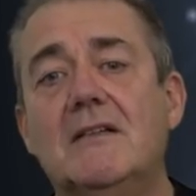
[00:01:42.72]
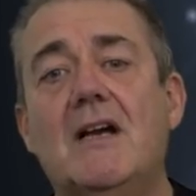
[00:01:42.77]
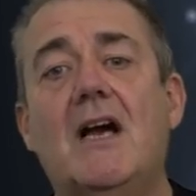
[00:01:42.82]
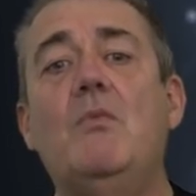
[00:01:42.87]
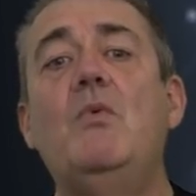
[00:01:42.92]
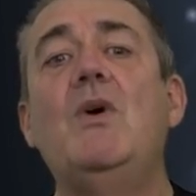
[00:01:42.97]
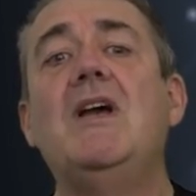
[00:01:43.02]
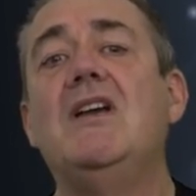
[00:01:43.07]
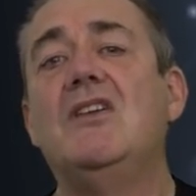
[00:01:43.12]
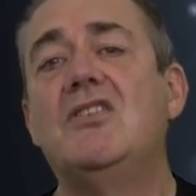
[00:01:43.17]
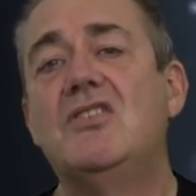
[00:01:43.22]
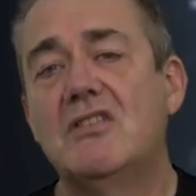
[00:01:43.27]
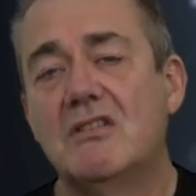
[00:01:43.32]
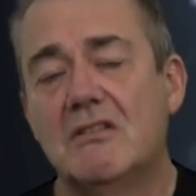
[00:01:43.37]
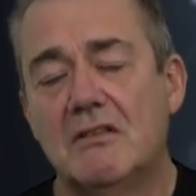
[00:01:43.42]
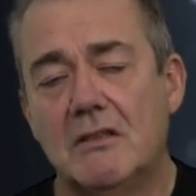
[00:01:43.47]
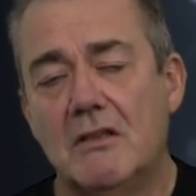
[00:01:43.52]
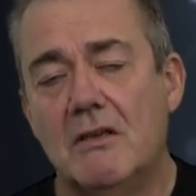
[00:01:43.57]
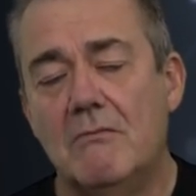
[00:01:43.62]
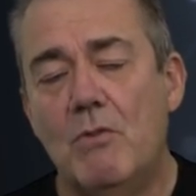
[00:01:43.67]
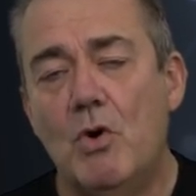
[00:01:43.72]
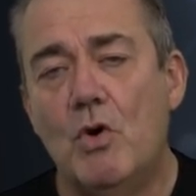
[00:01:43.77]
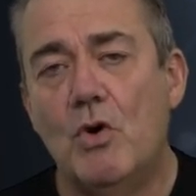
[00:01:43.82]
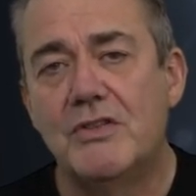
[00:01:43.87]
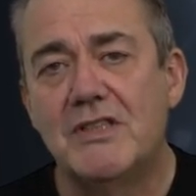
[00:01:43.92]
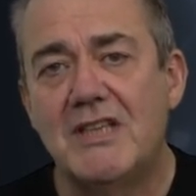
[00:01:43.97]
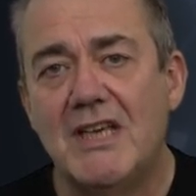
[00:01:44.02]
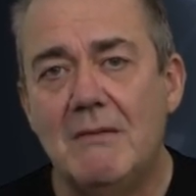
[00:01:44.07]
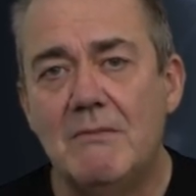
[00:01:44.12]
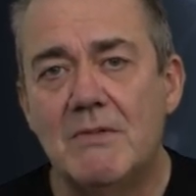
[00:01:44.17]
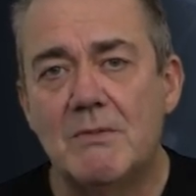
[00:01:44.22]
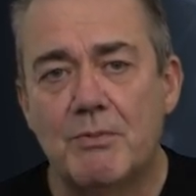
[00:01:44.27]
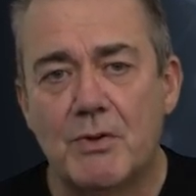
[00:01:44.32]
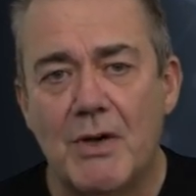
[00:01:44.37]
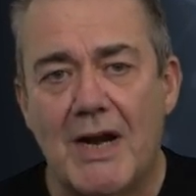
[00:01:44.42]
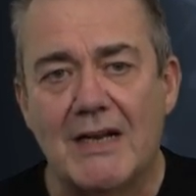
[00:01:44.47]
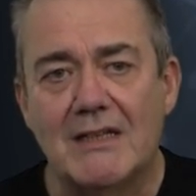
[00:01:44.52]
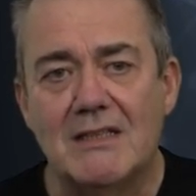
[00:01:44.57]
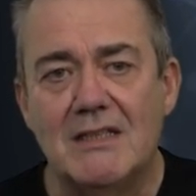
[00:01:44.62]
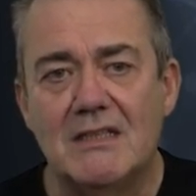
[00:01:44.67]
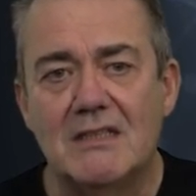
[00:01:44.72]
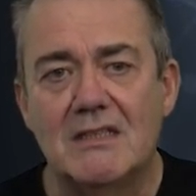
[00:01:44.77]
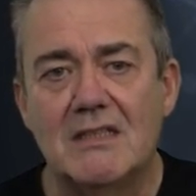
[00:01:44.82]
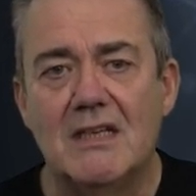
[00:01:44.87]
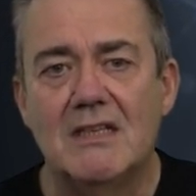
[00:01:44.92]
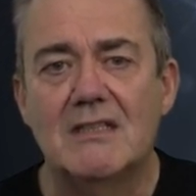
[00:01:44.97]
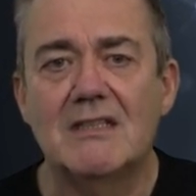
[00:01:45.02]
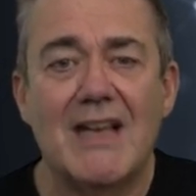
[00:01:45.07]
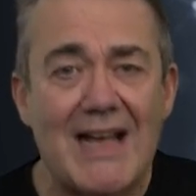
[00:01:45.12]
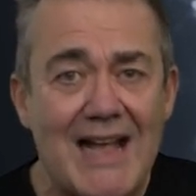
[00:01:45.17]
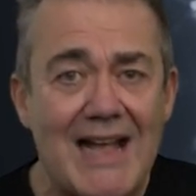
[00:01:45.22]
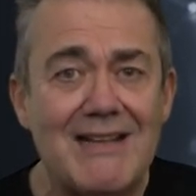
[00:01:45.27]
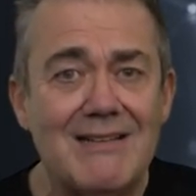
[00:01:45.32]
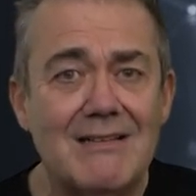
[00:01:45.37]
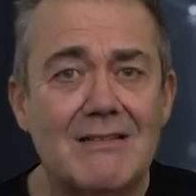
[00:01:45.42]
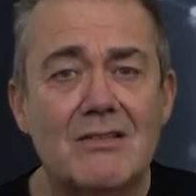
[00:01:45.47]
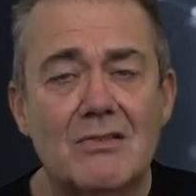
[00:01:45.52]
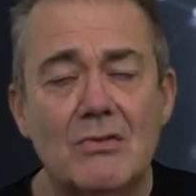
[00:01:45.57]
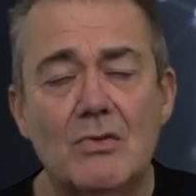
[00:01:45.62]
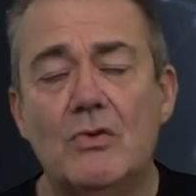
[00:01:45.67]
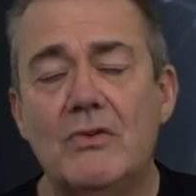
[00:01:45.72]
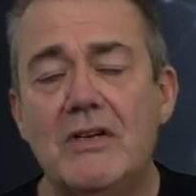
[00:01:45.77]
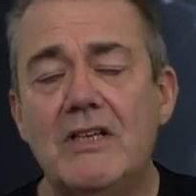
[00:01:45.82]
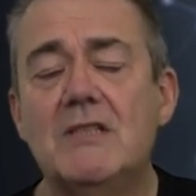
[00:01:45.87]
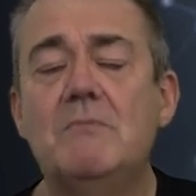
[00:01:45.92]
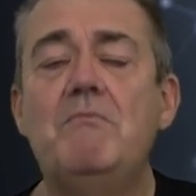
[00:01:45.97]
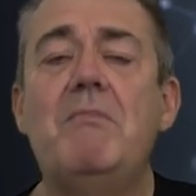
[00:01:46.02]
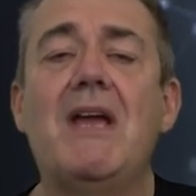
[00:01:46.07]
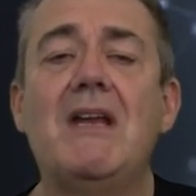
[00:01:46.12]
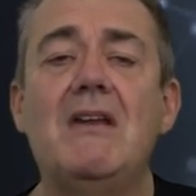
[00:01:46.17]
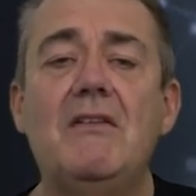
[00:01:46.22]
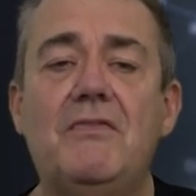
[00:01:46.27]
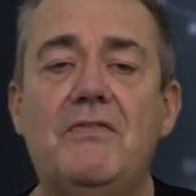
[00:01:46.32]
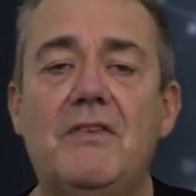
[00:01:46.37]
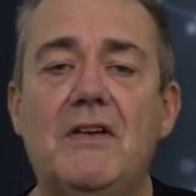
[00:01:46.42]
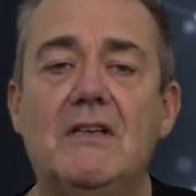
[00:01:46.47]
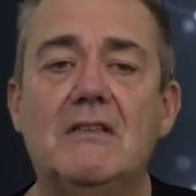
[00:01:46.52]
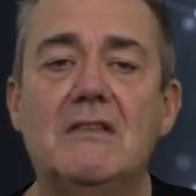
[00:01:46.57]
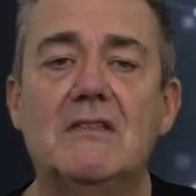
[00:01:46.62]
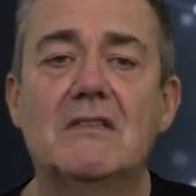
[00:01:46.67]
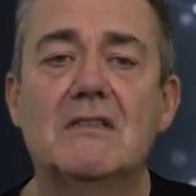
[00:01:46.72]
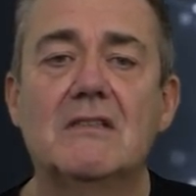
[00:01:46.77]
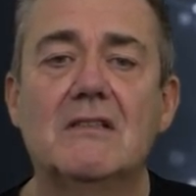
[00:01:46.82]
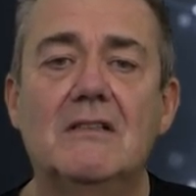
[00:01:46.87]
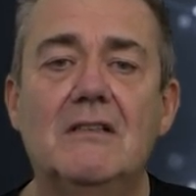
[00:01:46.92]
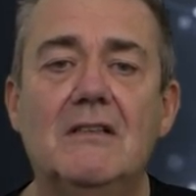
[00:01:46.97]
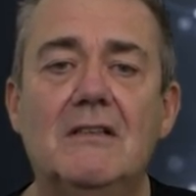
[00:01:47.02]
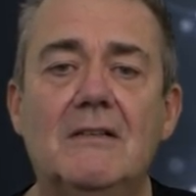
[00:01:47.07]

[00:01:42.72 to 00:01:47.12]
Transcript: I wish that more teams practiced it and saw its benefits.